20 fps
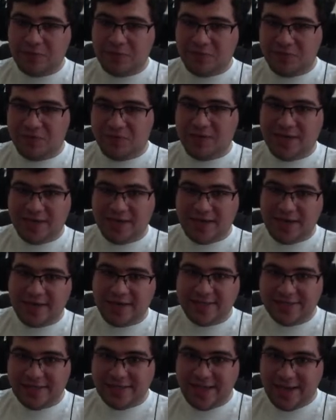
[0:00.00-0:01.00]
really
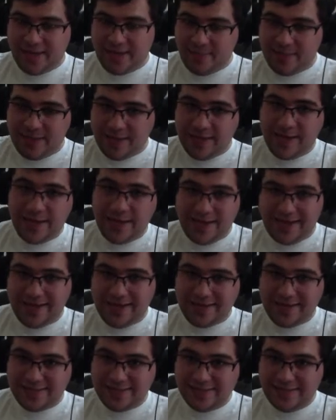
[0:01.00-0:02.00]
nice anime
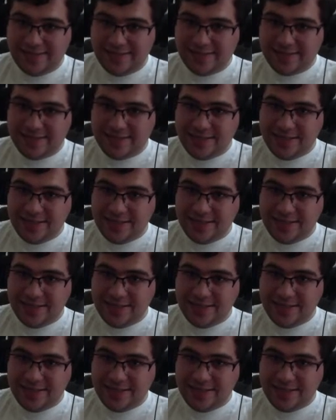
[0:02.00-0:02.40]
eyes,